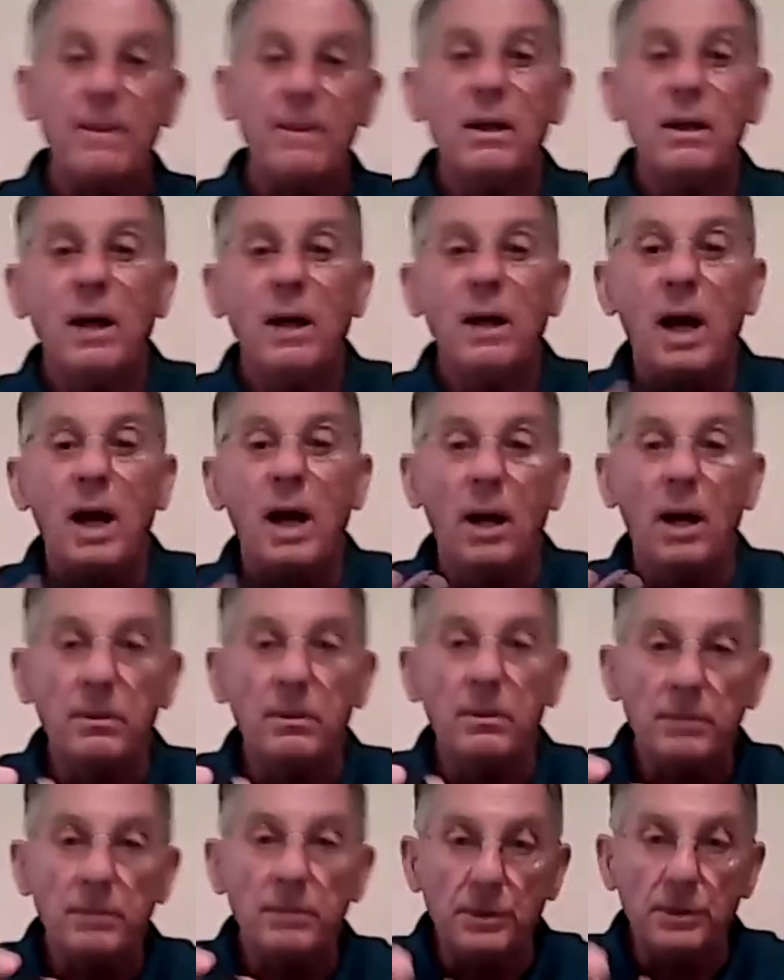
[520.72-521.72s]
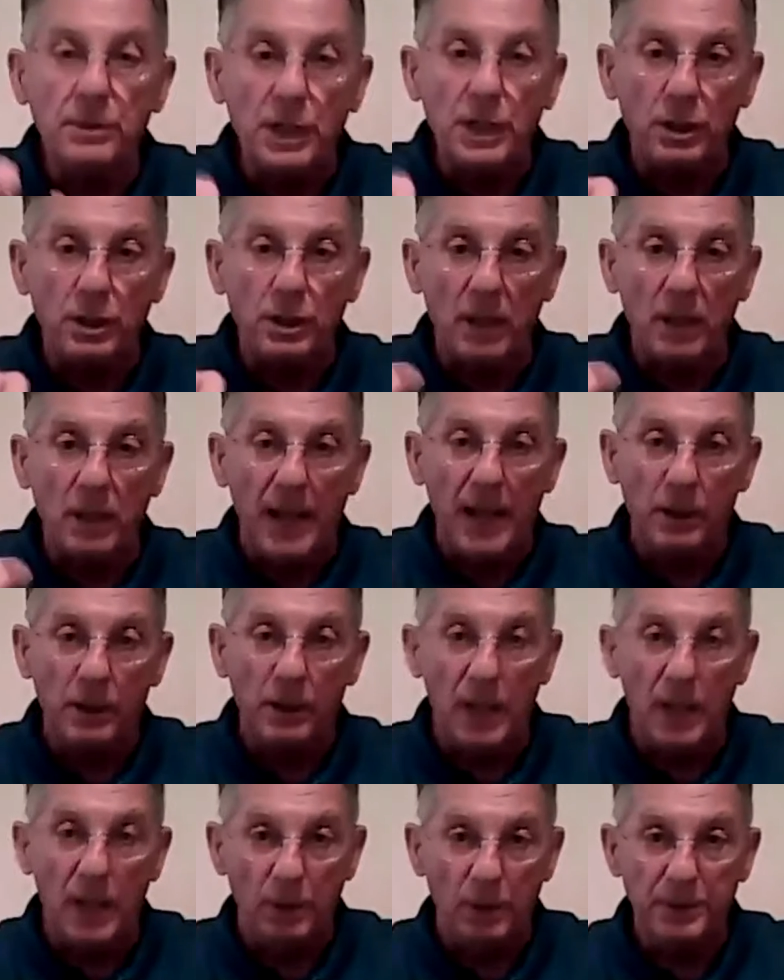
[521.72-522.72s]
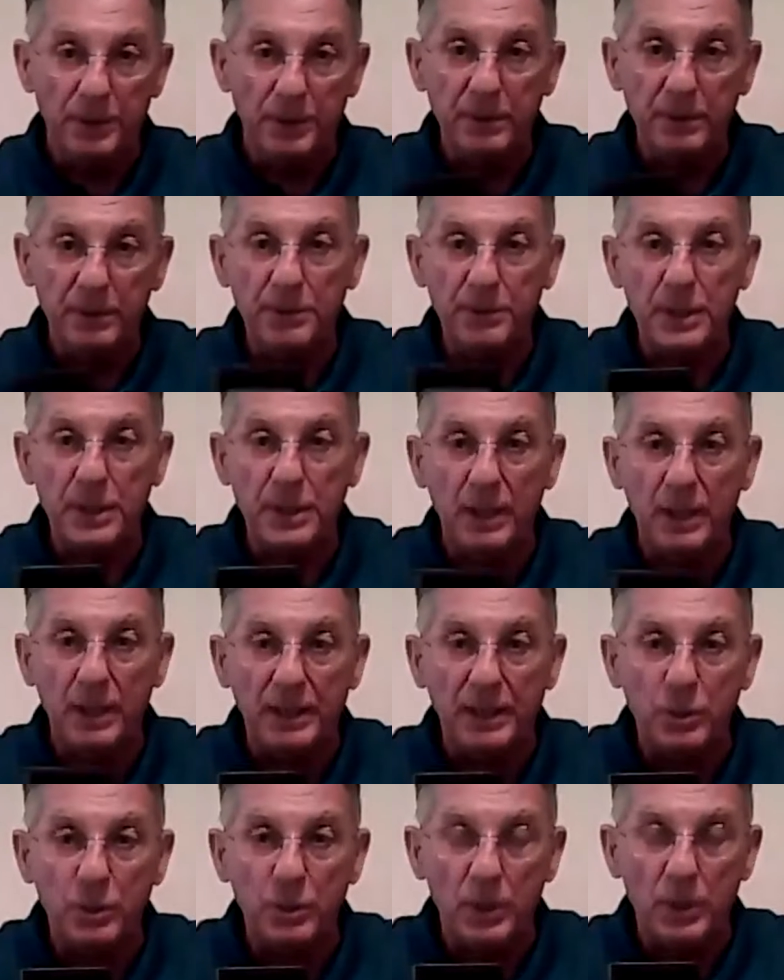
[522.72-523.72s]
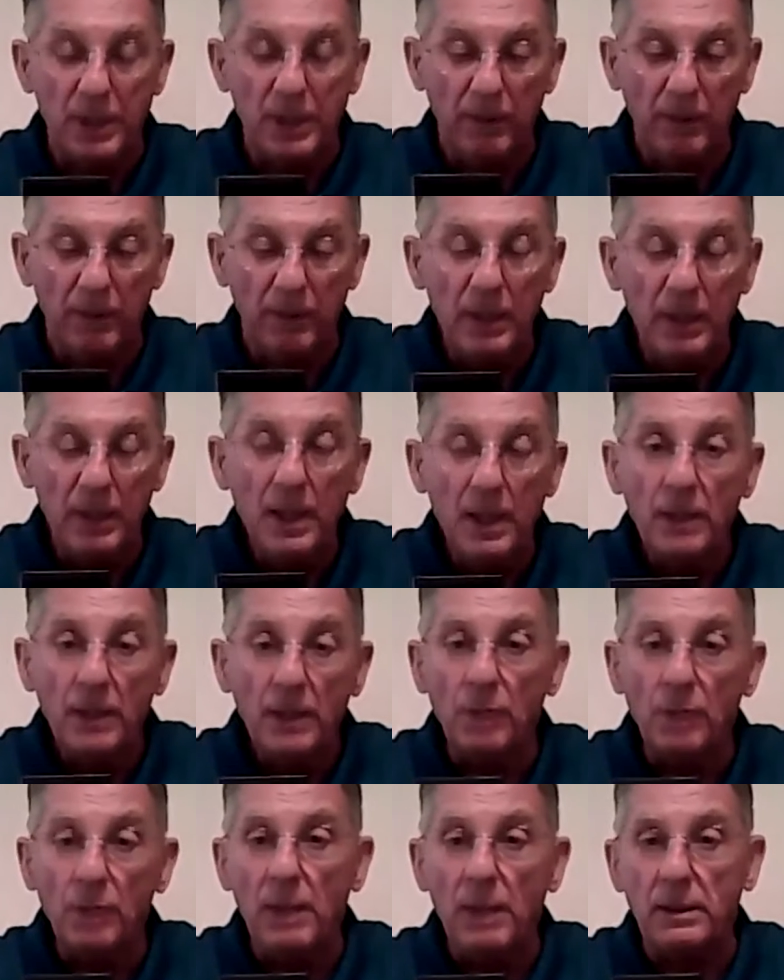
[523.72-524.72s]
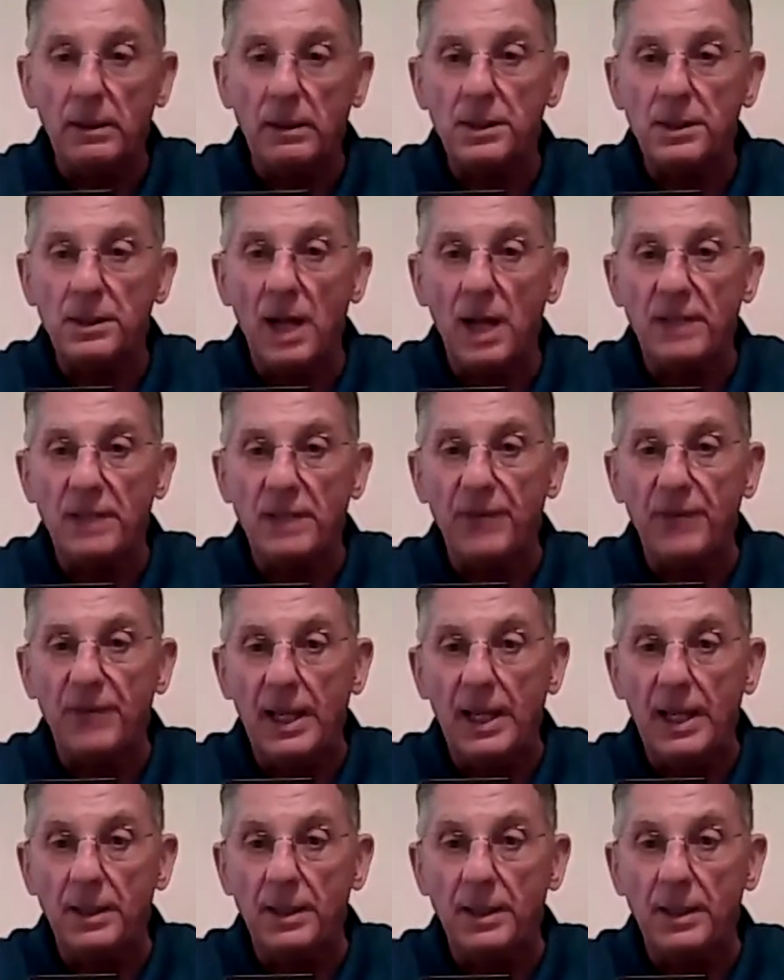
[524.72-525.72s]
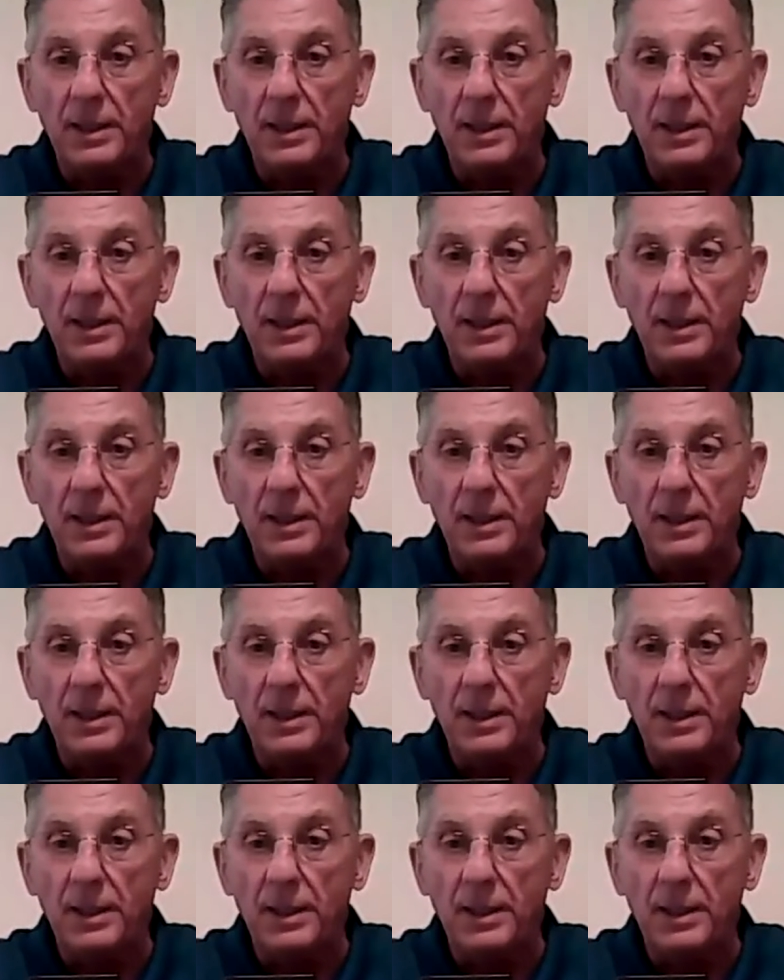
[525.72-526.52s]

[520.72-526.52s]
are digital Geiger counters, just like this one here. They're about the size of a handheld calculator.